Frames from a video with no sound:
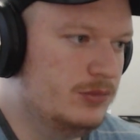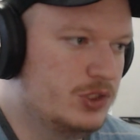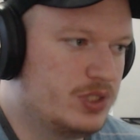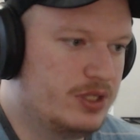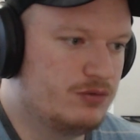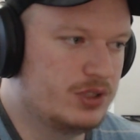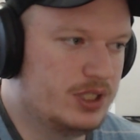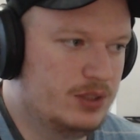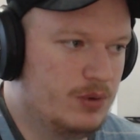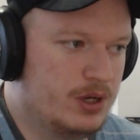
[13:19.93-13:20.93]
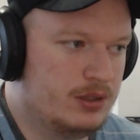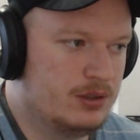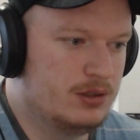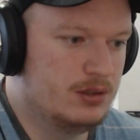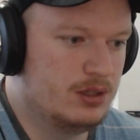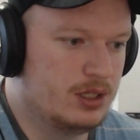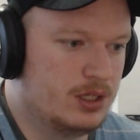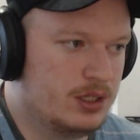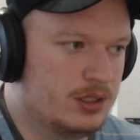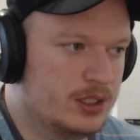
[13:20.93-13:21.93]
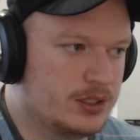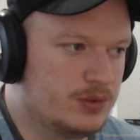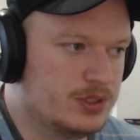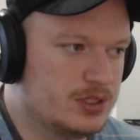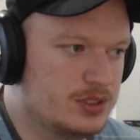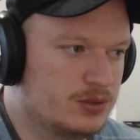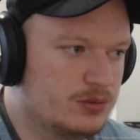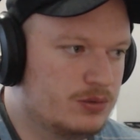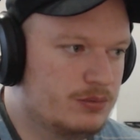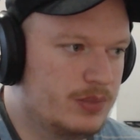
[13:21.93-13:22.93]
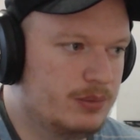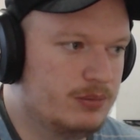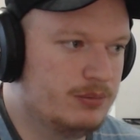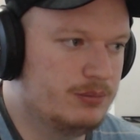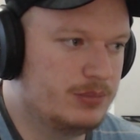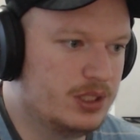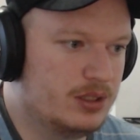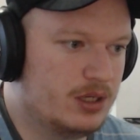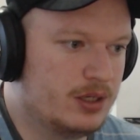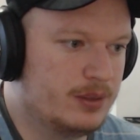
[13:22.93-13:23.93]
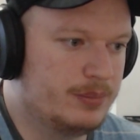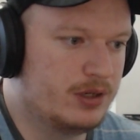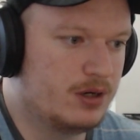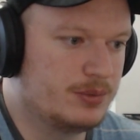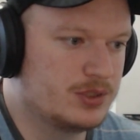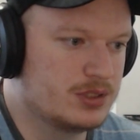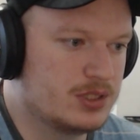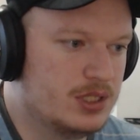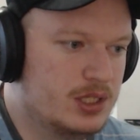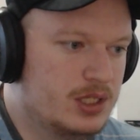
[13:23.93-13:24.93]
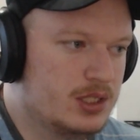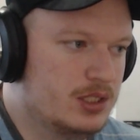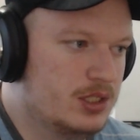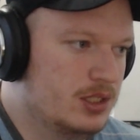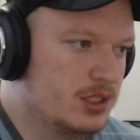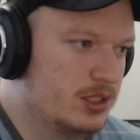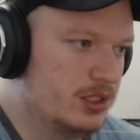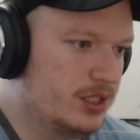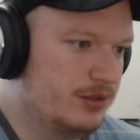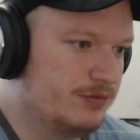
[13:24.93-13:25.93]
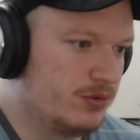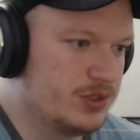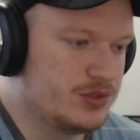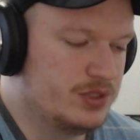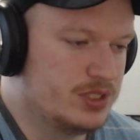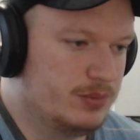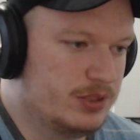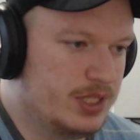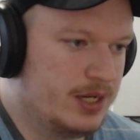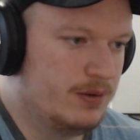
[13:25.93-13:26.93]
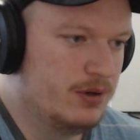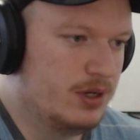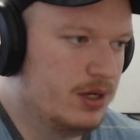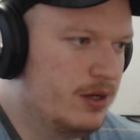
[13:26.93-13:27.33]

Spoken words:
So I thought rook e1 and queen c2 may be better options. e4 is reasonable now.